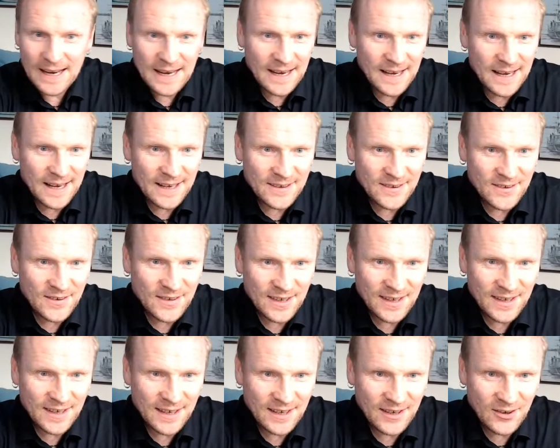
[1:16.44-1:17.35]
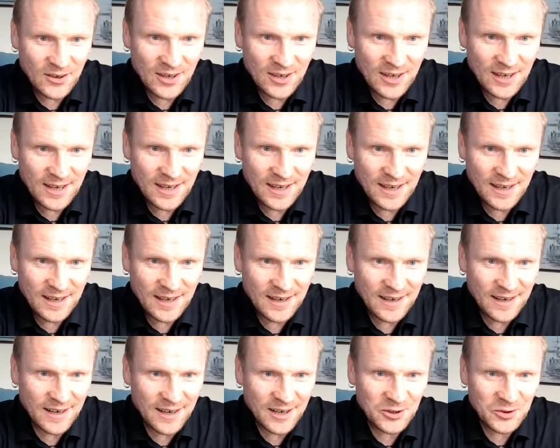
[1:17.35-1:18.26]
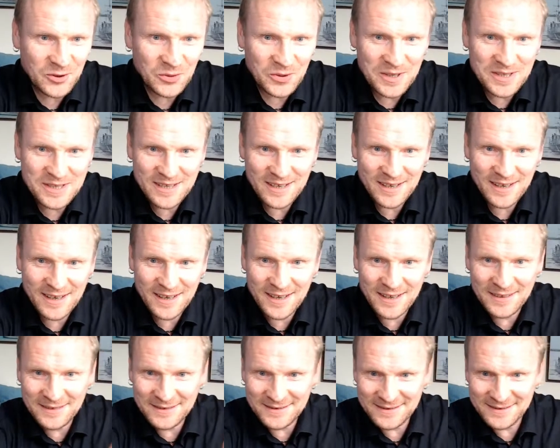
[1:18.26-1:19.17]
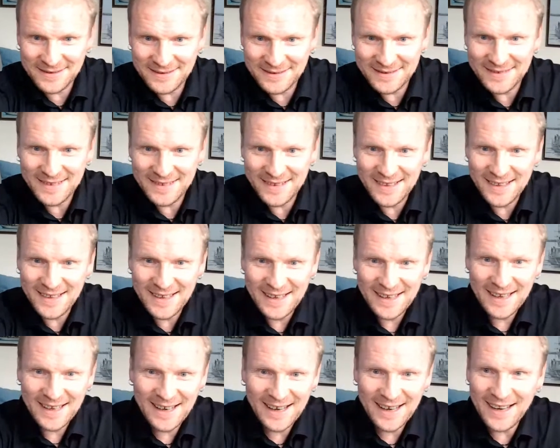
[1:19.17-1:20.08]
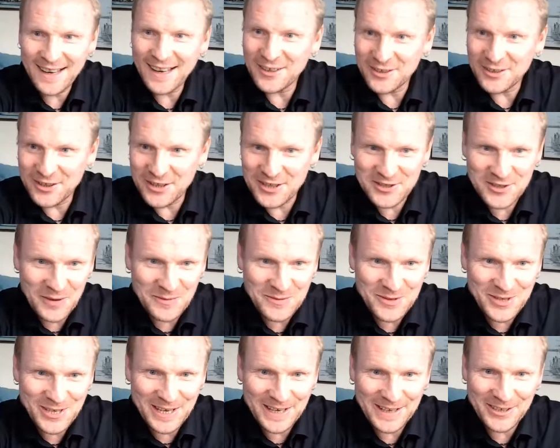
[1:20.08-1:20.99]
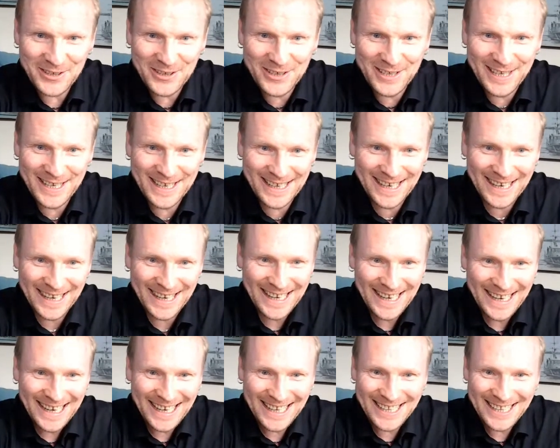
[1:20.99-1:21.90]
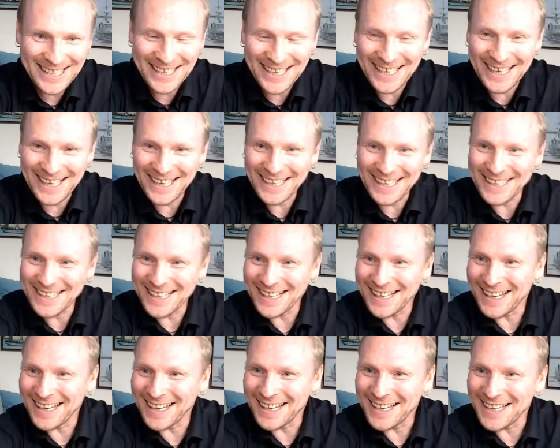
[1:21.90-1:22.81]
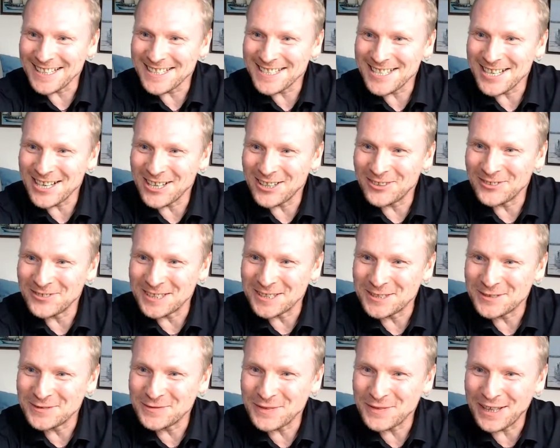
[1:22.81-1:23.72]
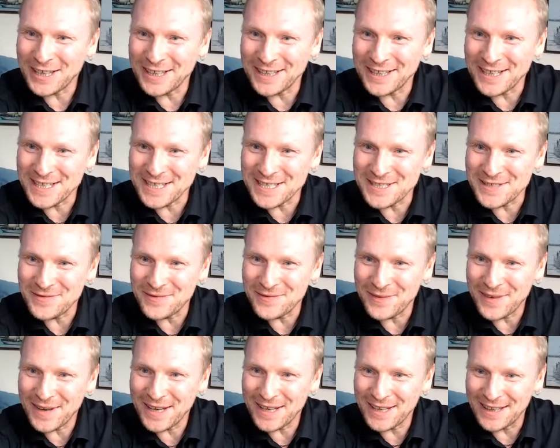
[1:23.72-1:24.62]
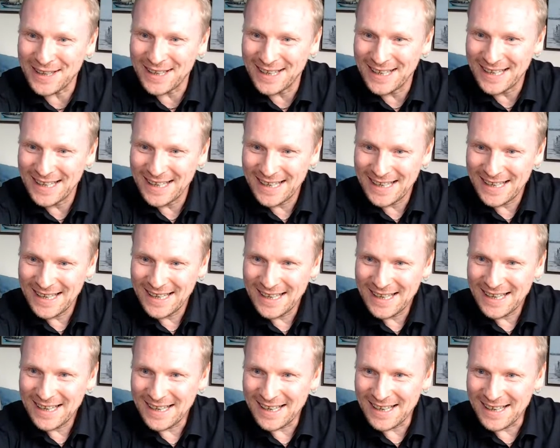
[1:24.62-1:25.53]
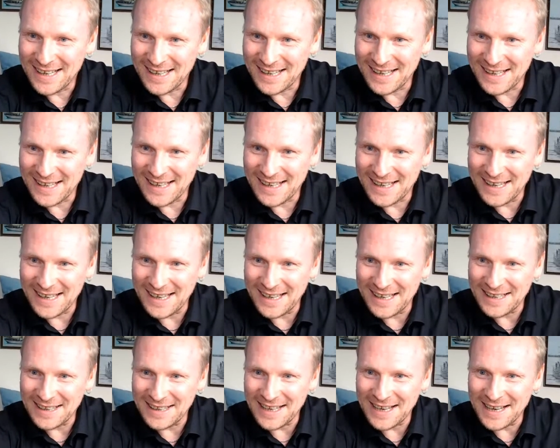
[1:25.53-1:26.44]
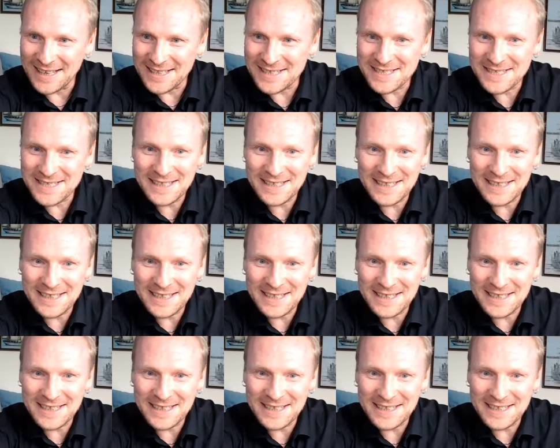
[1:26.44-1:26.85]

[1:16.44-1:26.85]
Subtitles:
see, okay, Arthur is again. This time saying okay, the sound is fine as well. Last